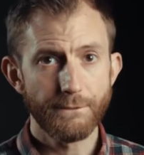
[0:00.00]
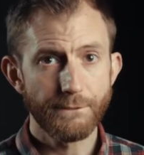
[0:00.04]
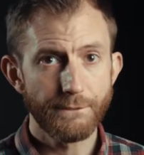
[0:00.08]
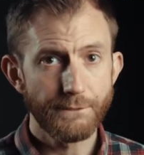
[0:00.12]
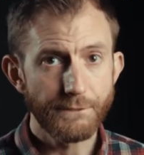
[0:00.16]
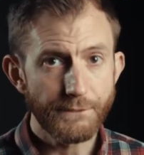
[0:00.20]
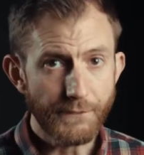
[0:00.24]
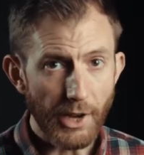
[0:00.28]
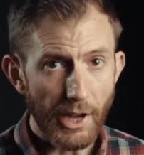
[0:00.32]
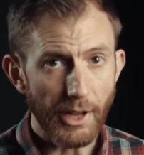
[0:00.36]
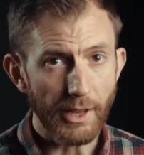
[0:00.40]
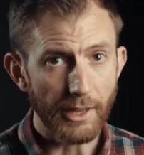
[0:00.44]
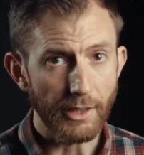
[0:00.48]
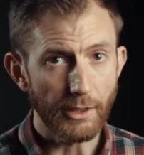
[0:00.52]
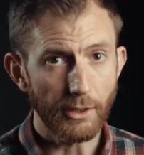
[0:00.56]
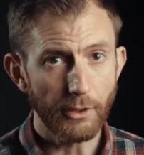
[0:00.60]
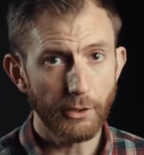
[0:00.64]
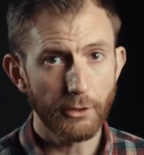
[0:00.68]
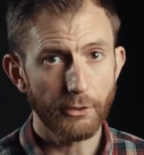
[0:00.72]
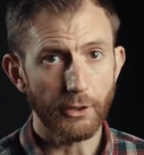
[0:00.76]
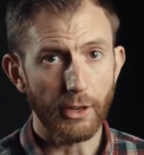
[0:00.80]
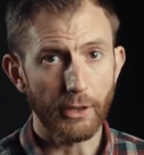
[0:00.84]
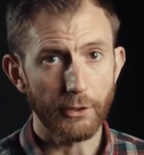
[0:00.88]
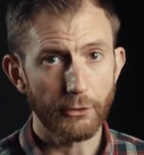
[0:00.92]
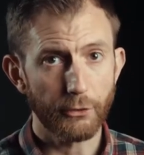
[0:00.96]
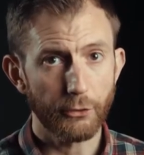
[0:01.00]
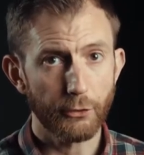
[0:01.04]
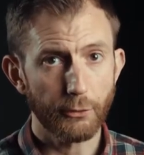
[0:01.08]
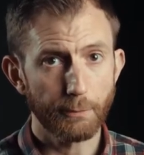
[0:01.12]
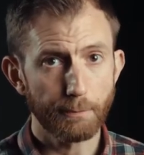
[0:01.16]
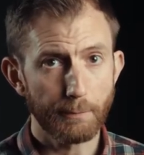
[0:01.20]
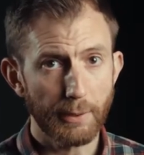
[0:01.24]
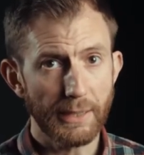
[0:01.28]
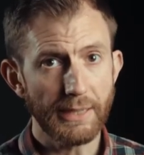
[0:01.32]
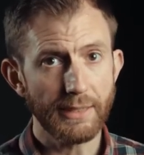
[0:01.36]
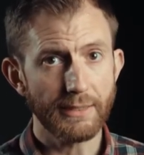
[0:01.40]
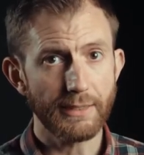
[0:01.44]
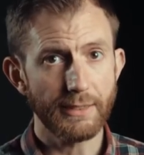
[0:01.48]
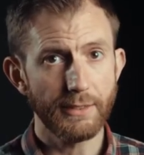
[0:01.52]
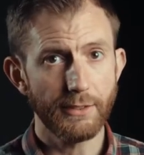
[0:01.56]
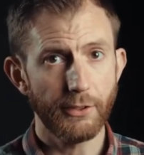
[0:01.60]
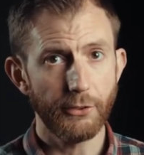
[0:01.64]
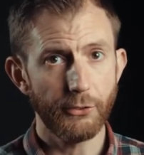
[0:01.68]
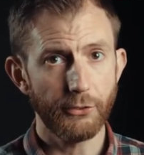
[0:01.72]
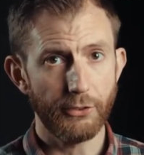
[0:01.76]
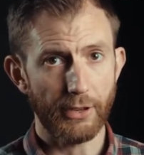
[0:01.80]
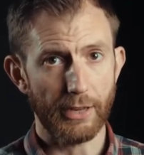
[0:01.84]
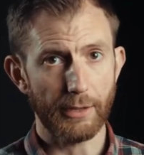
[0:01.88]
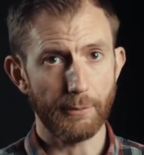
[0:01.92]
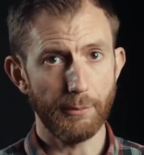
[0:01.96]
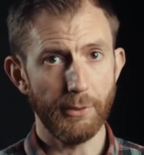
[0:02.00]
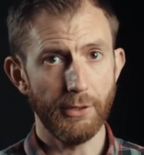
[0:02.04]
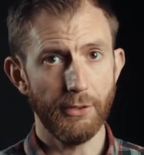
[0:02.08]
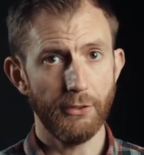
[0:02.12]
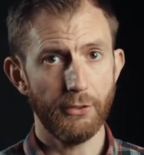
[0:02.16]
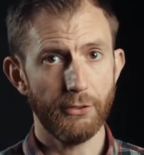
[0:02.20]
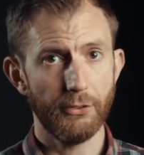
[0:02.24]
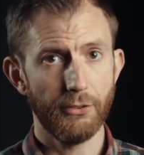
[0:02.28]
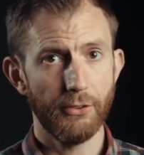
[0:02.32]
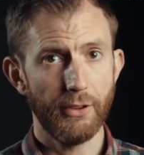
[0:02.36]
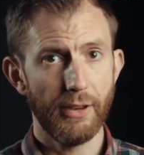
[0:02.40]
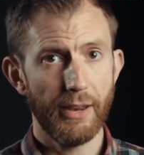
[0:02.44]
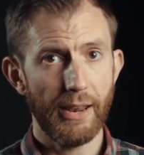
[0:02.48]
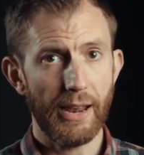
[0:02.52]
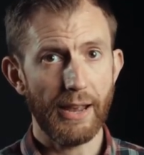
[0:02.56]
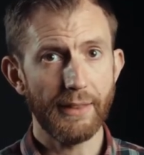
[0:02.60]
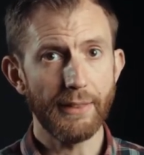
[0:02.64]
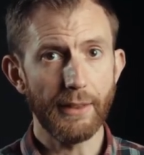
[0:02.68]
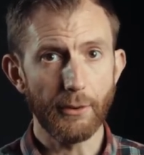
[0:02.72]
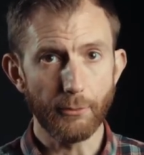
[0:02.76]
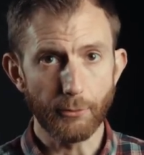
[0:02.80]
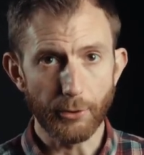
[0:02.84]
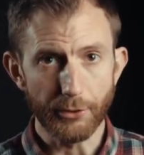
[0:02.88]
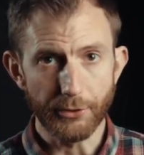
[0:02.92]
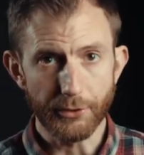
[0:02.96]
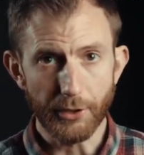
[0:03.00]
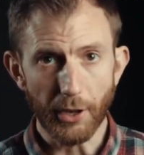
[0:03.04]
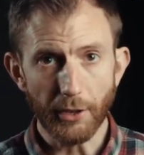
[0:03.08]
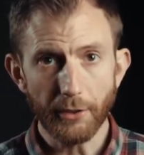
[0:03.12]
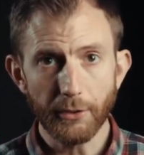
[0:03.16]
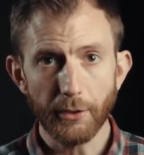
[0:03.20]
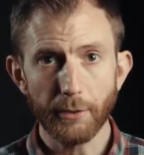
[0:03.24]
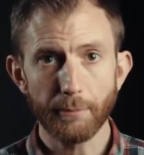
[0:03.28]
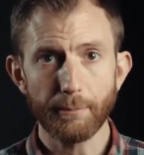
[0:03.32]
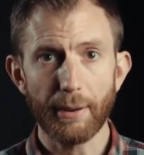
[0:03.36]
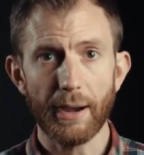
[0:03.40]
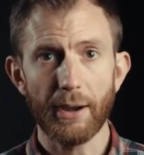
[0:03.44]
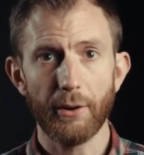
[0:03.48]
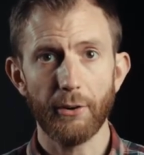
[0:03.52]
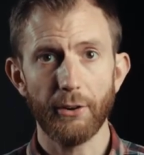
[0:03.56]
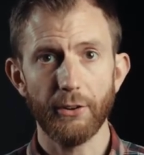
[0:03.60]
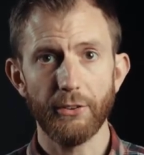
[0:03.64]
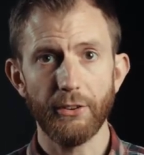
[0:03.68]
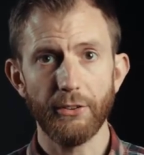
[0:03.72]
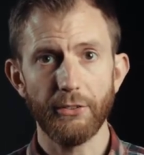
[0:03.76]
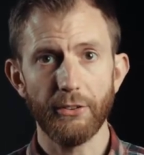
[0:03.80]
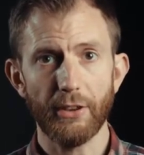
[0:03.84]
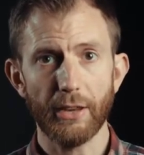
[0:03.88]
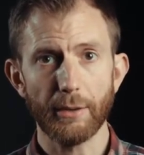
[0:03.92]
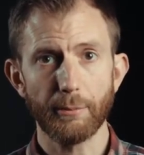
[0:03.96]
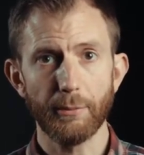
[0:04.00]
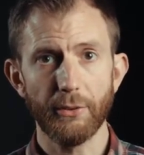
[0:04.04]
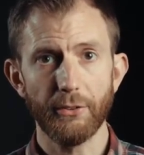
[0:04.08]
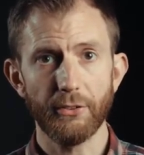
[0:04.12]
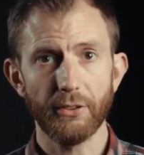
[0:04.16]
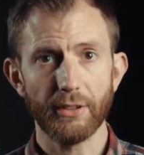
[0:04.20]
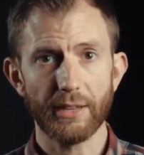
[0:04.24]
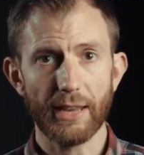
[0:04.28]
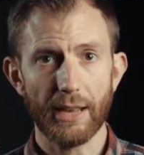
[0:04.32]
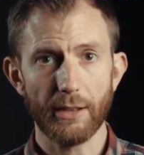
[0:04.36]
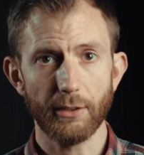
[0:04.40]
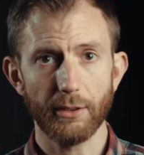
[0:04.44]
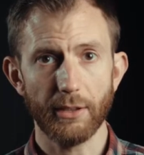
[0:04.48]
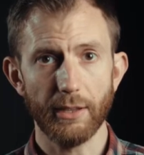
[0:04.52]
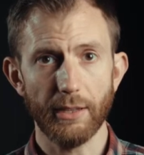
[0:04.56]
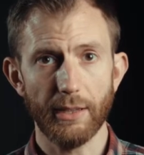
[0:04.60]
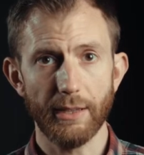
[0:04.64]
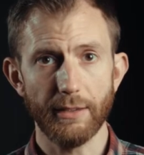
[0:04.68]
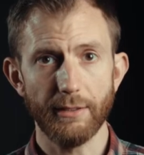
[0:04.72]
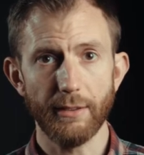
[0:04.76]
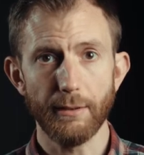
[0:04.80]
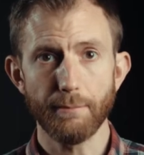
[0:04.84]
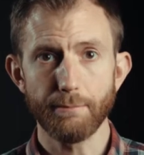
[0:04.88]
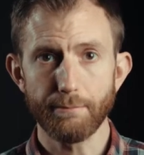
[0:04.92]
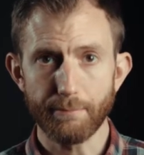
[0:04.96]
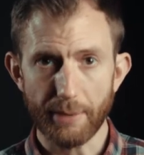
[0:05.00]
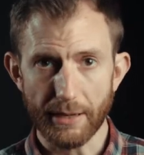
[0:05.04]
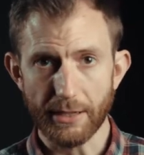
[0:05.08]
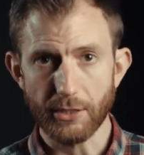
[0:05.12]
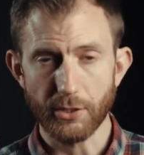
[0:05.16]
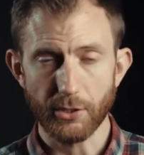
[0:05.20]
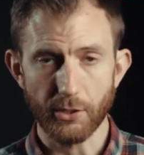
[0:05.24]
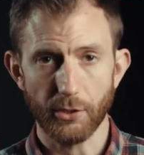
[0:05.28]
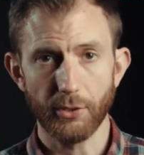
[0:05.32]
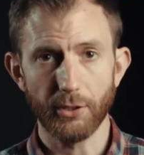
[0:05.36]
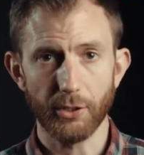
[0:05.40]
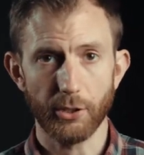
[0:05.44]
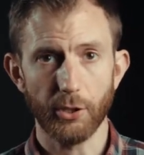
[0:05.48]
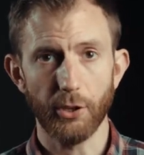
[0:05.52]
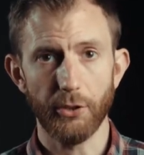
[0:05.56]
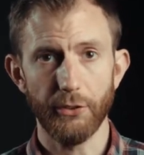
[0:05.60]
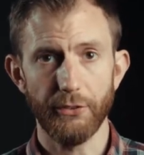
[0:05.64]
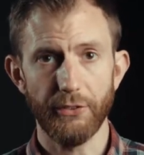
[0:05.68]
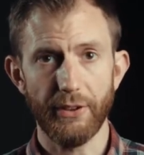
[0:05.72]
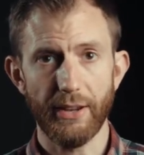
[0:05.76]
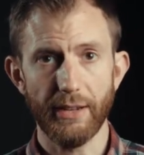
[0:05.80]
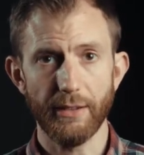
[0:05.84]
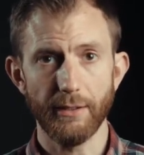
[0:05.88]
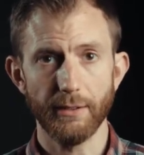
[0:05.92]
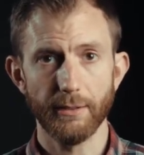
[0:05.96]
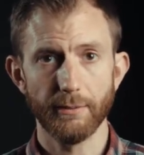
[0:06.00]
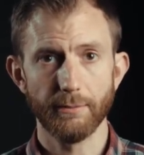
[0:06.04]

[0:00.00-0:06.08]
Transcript: files are split into segments, and then redundant parity segments are calculated based on the content.